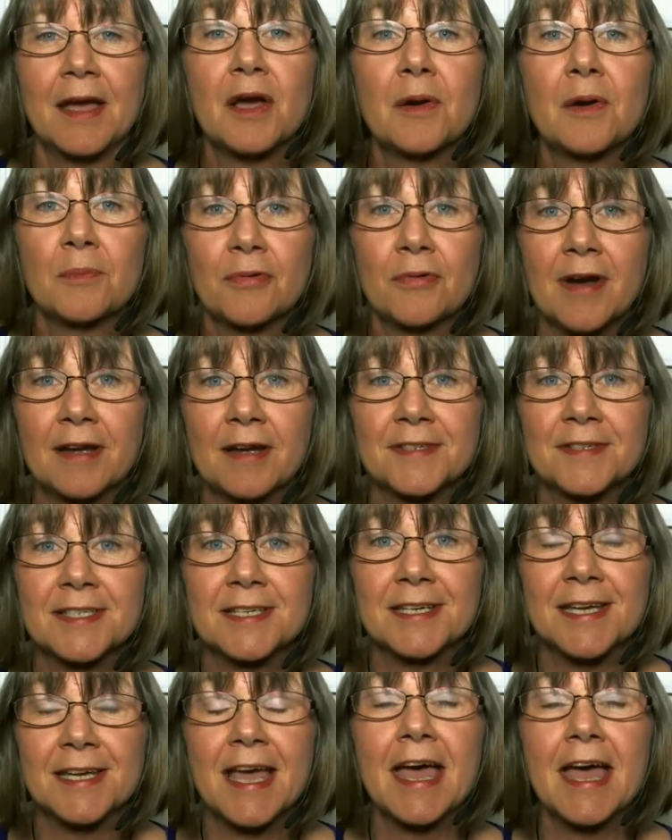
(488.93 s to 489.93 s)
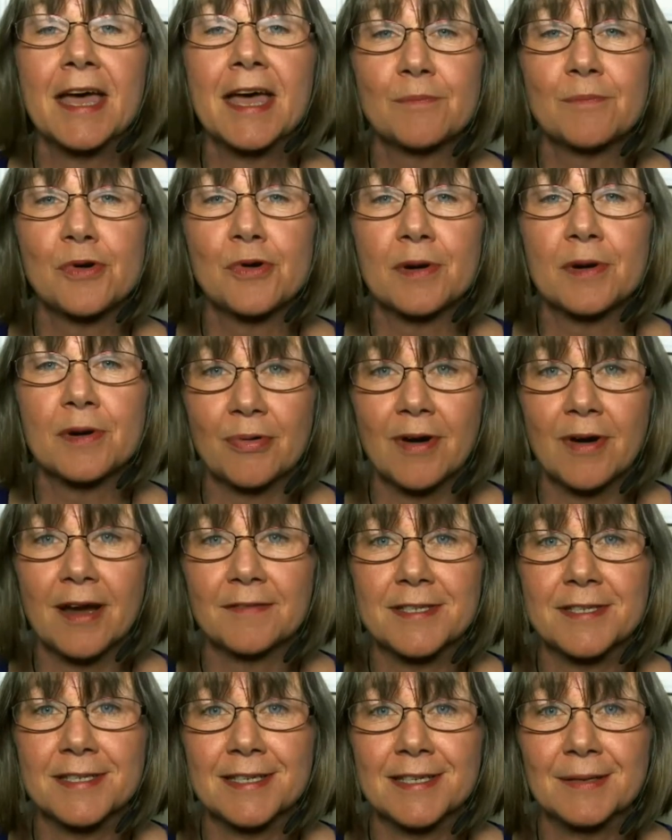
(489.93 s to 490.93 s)
Privacy and more
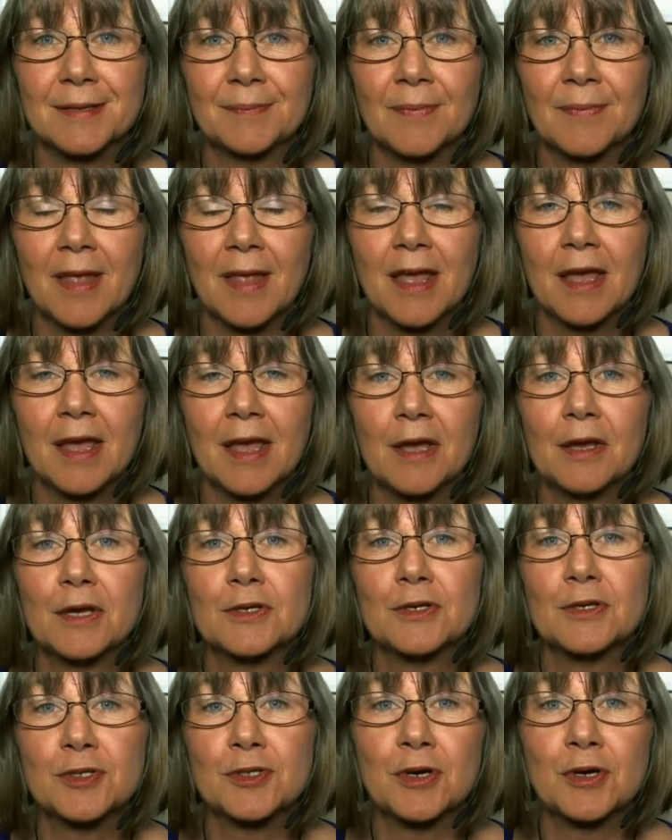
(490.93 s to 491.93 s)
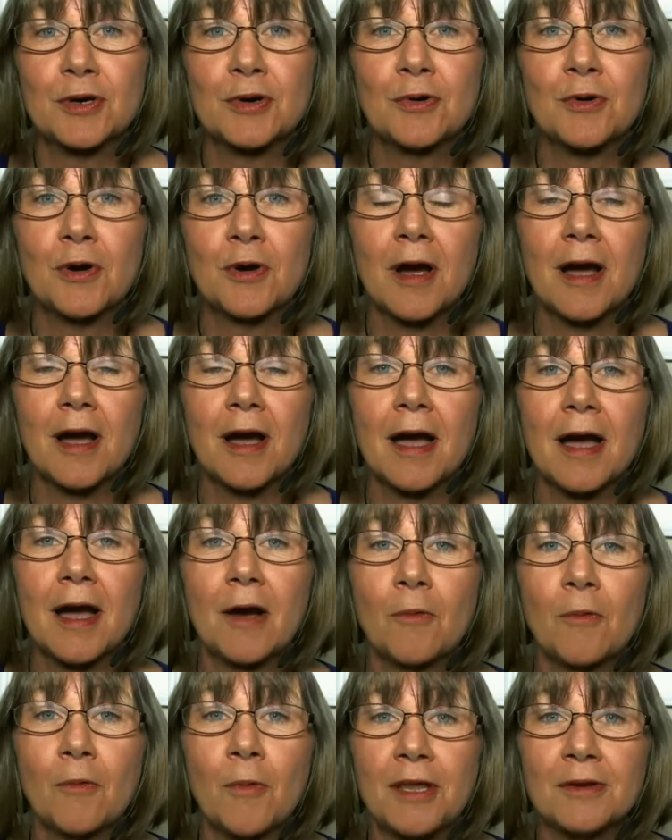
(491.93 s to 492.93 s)
privacy. So
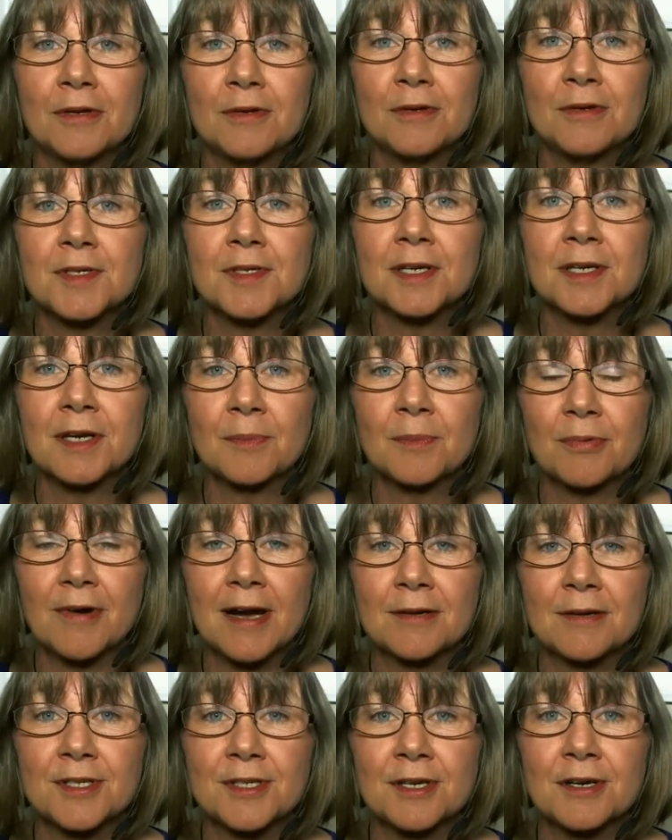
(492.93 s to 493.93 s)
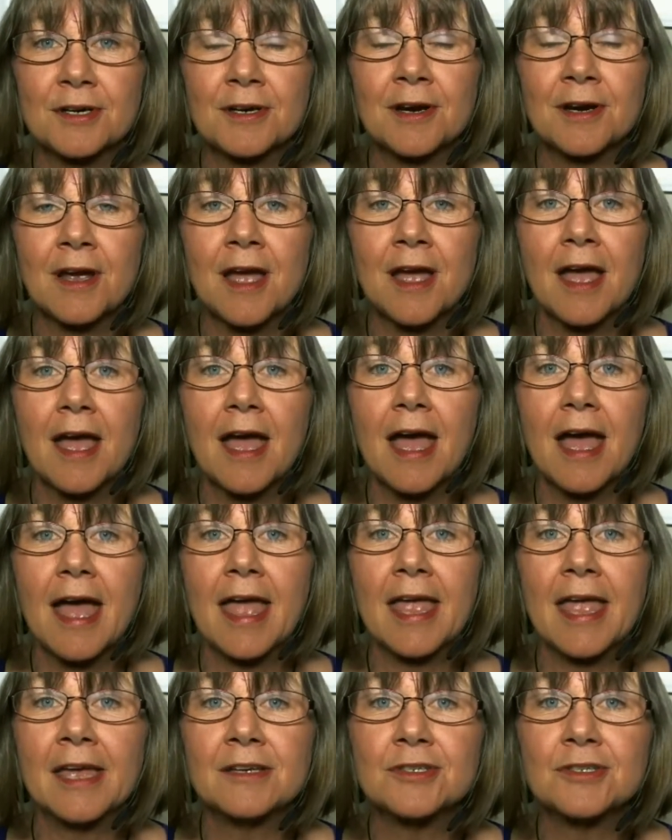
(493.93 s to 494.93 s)
when you're using a browser,
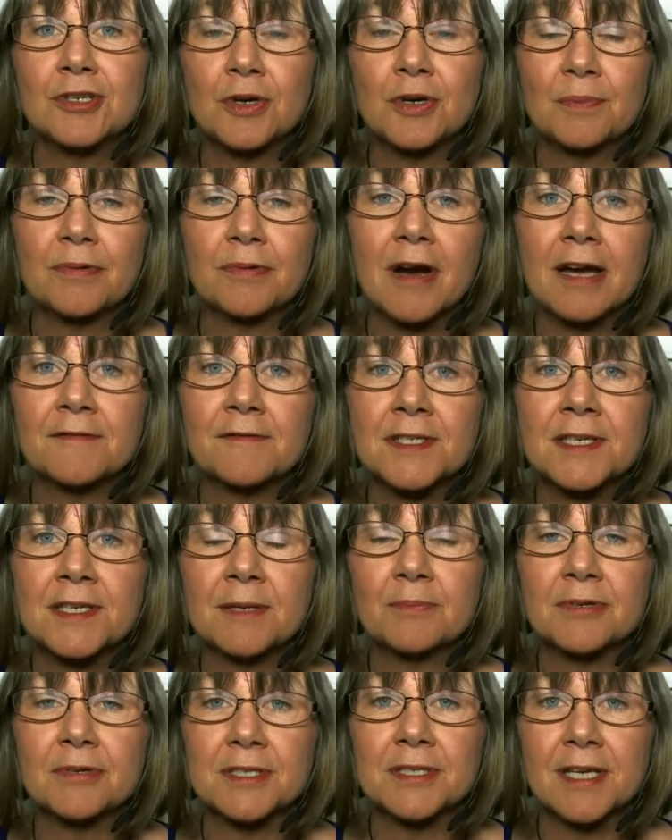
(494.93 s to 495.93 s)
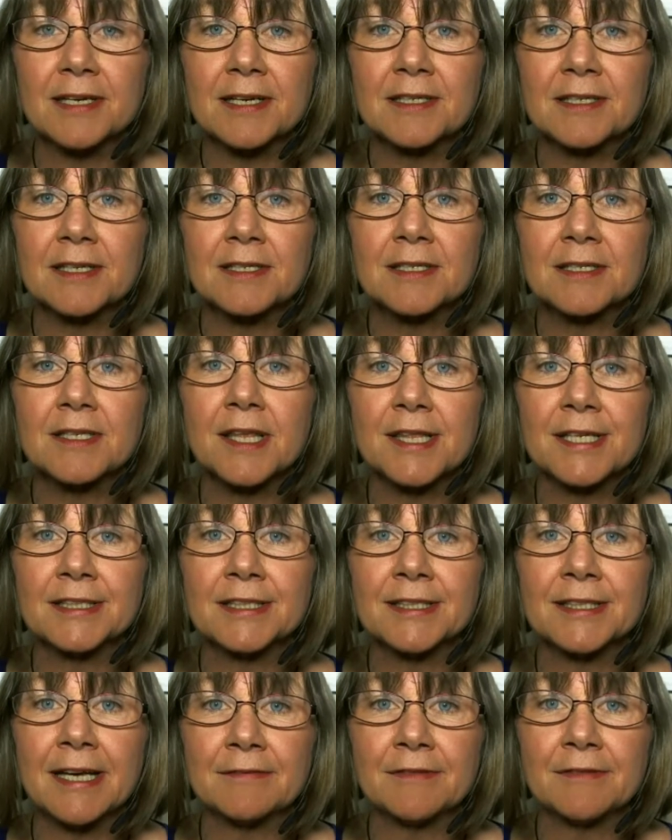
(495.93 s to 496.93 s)
is your privacy protected to the
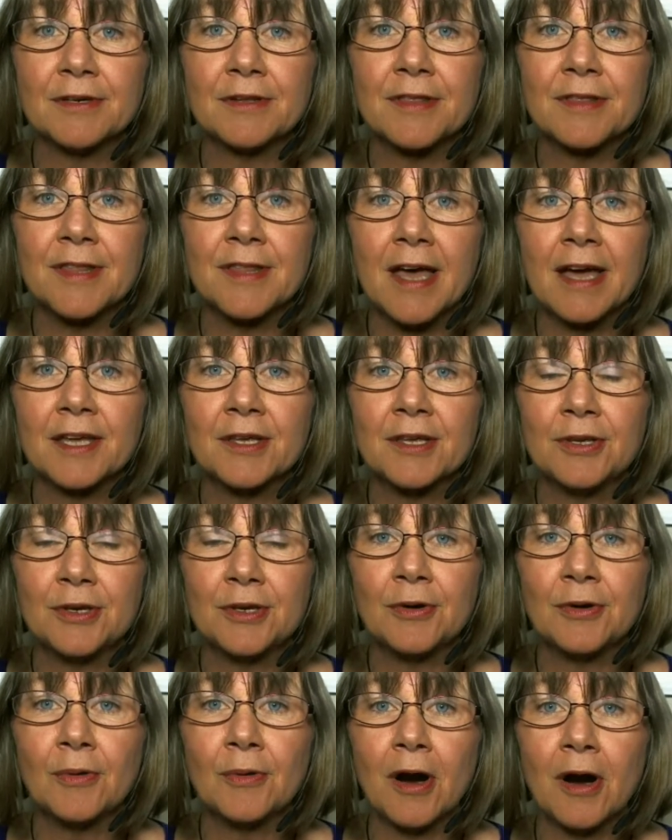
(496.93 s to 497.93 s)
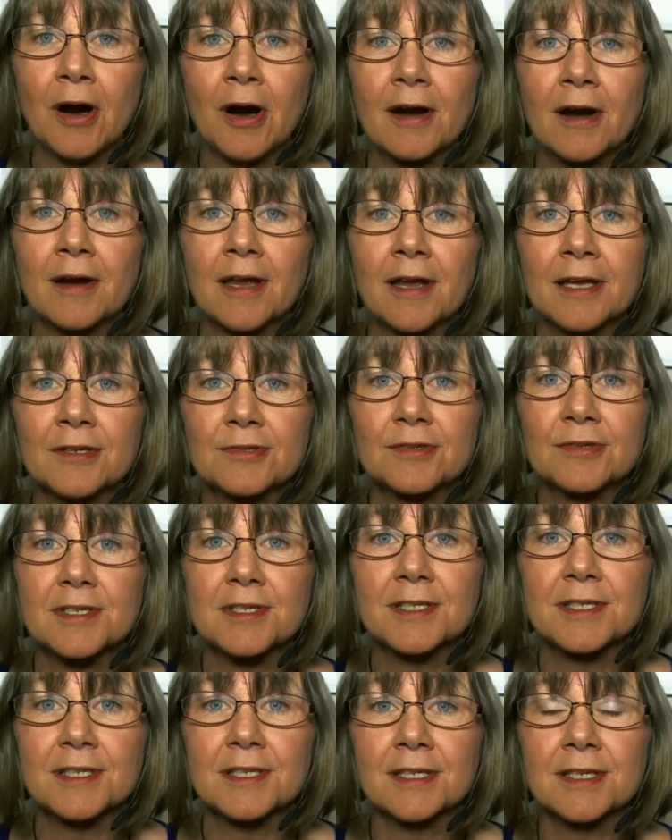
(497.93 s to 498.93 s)
level that you are
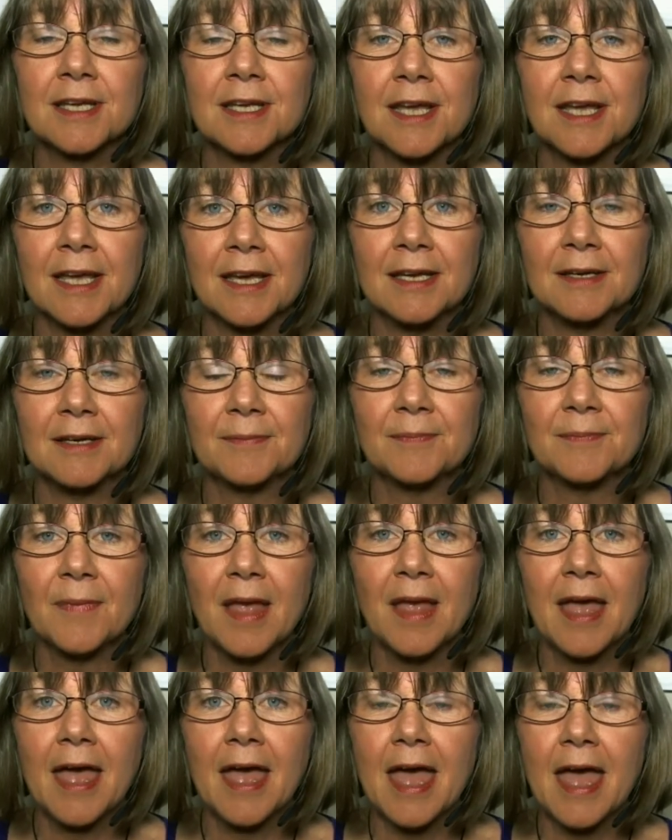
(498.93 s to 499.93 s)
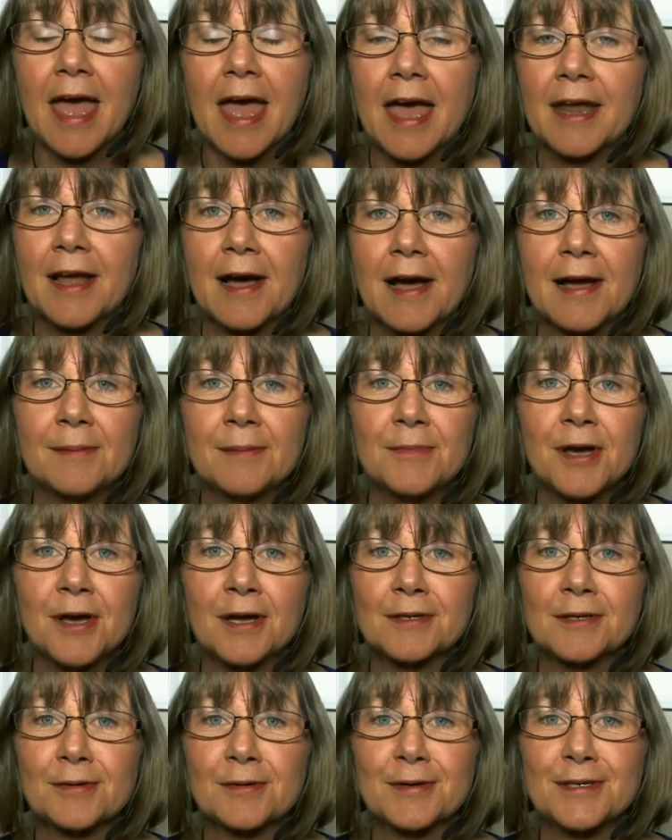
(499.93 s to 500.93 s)
interested in? And I'm
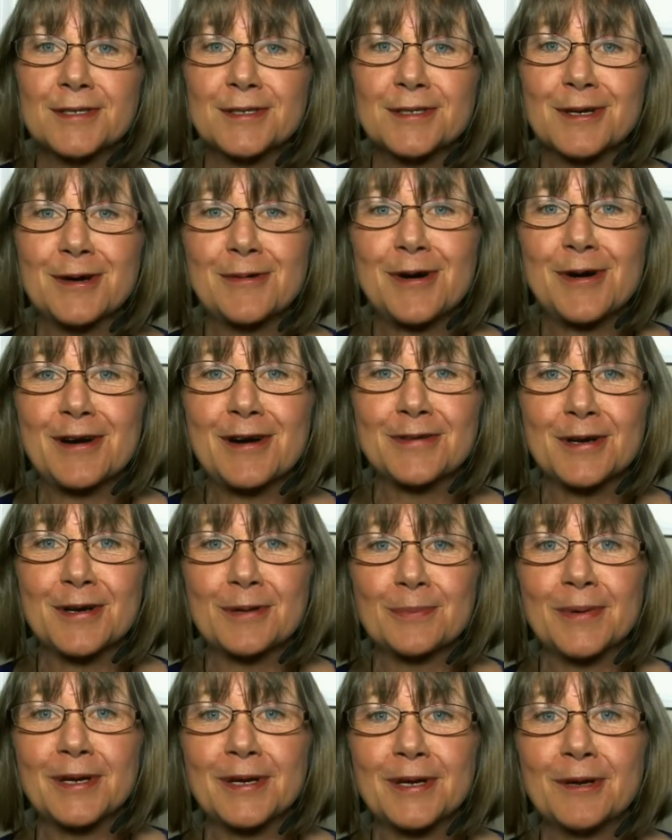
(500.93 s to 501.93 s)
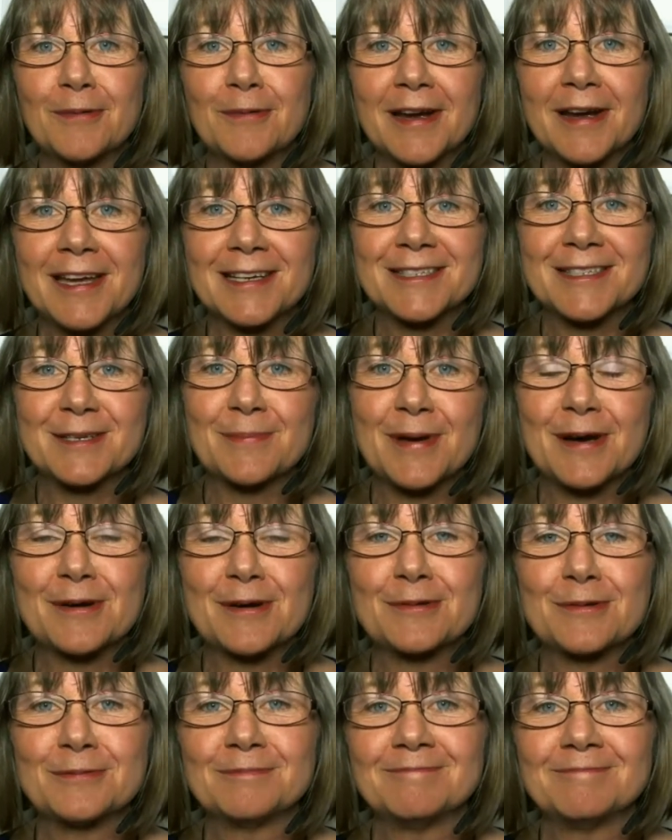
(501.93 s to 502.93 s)
not going to go off on a big rant
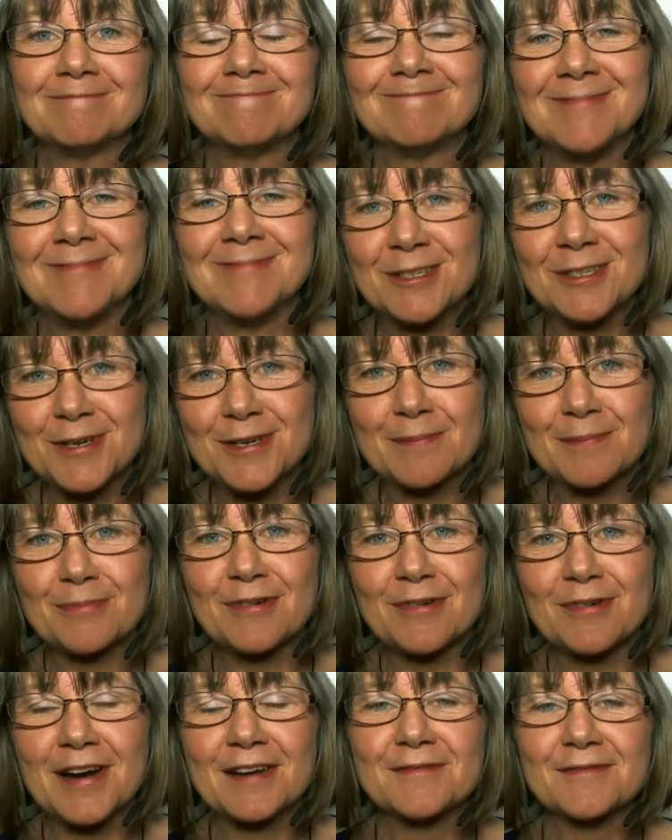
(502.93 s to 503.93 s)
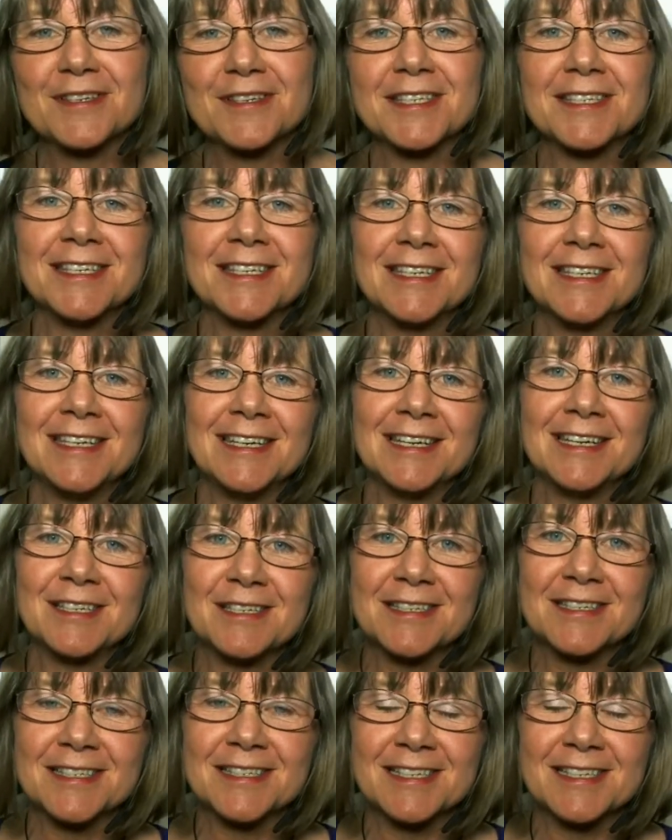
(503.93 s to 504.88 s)
about internet privacy and